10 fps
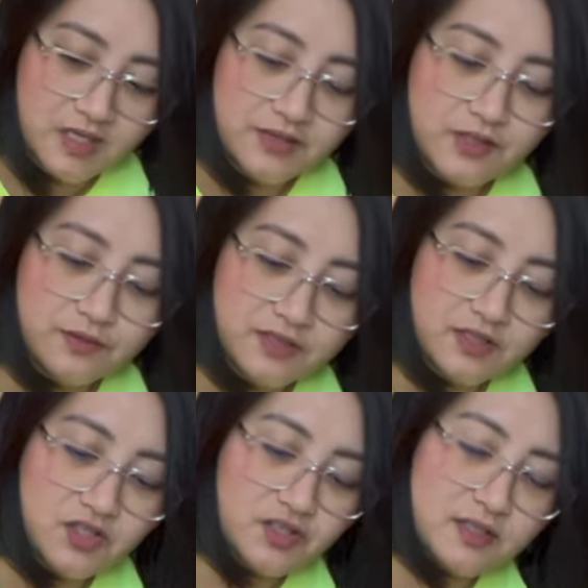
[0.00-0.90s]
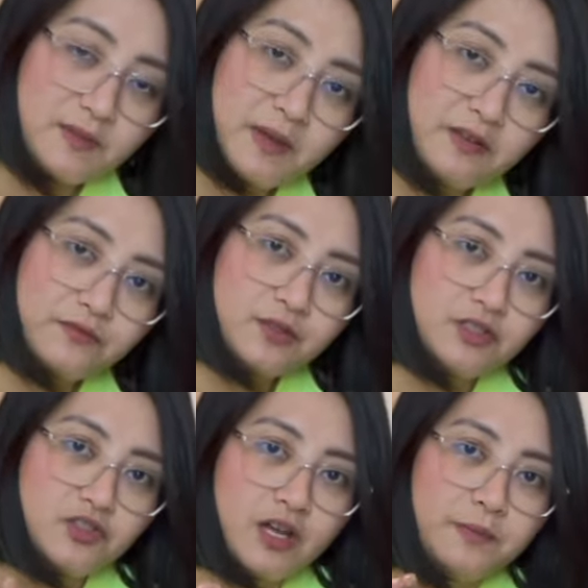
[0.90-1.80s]
and so this is just the mount for
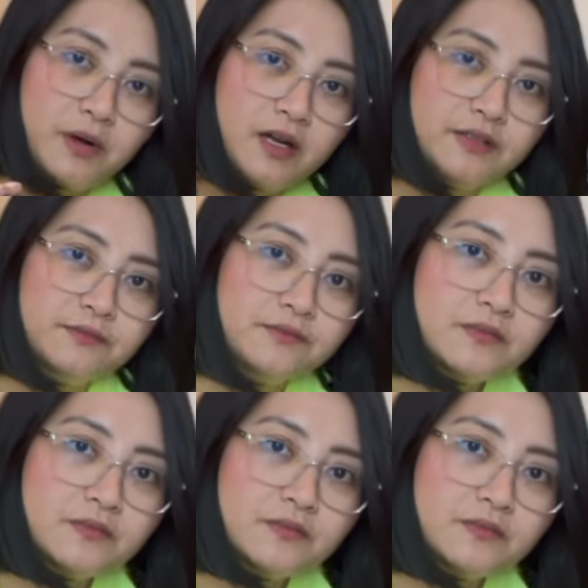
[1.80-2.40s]
the tripod.